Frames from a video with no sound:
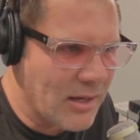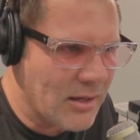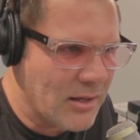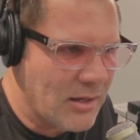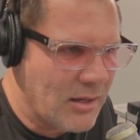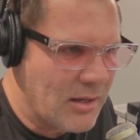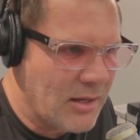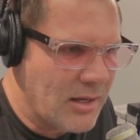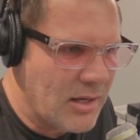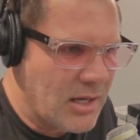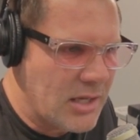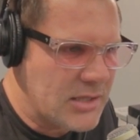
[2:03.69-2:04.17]
And
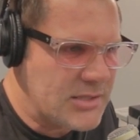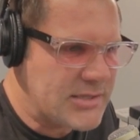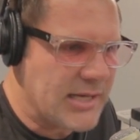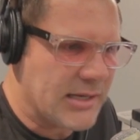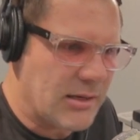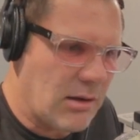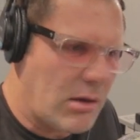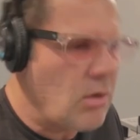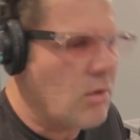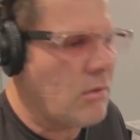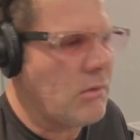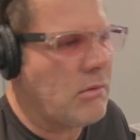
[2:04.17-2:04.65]
she's
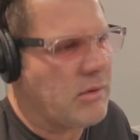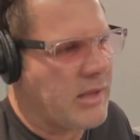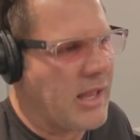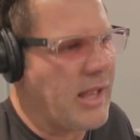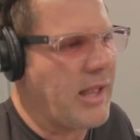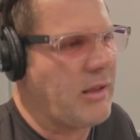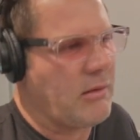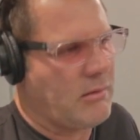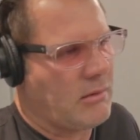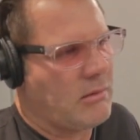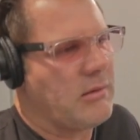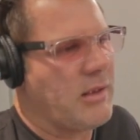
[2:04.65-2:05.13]
like, oh,
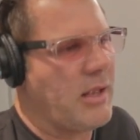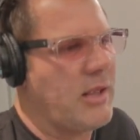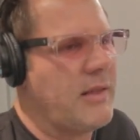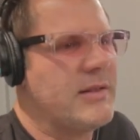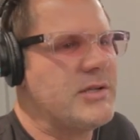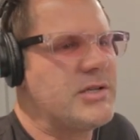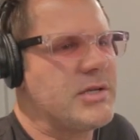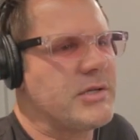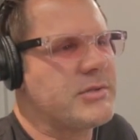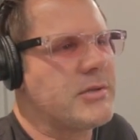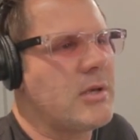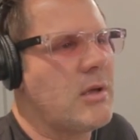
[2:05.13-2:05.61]
okay. okay.
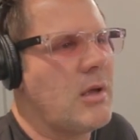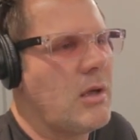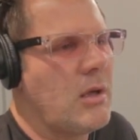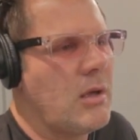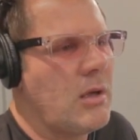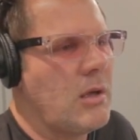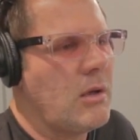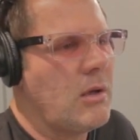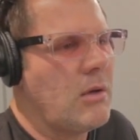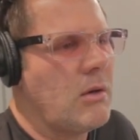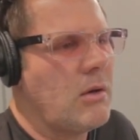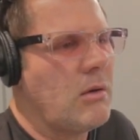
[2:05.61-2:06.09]
And she goes,
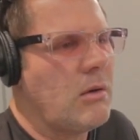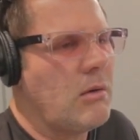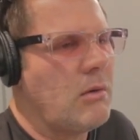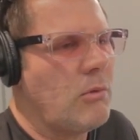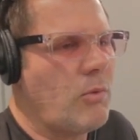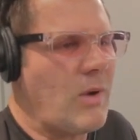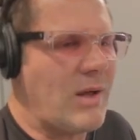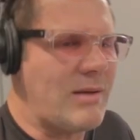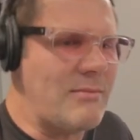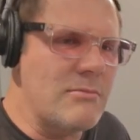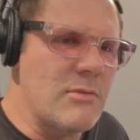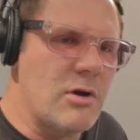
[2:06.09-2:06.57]

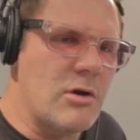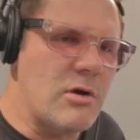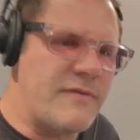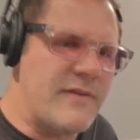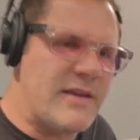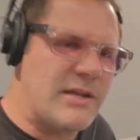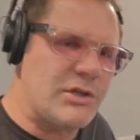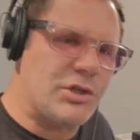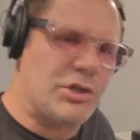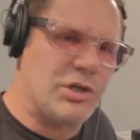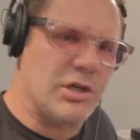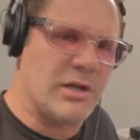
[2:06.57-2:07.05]
what
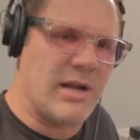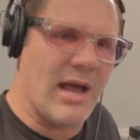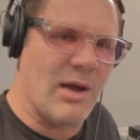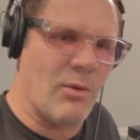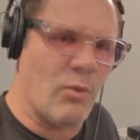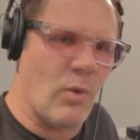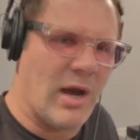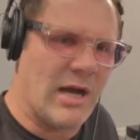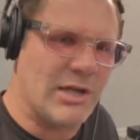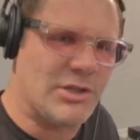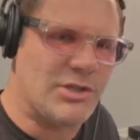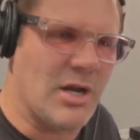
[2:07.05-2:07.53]
movies should I
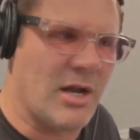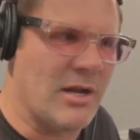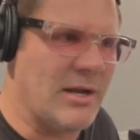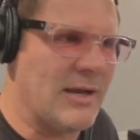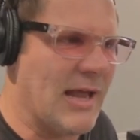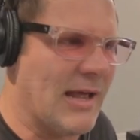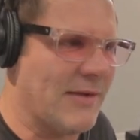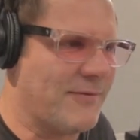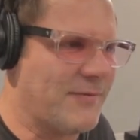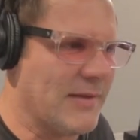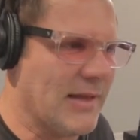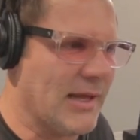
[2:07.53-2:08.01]
watch on
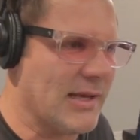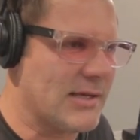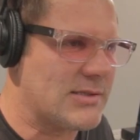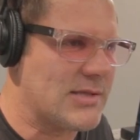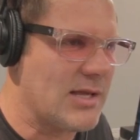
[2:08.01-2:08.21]
Netflix?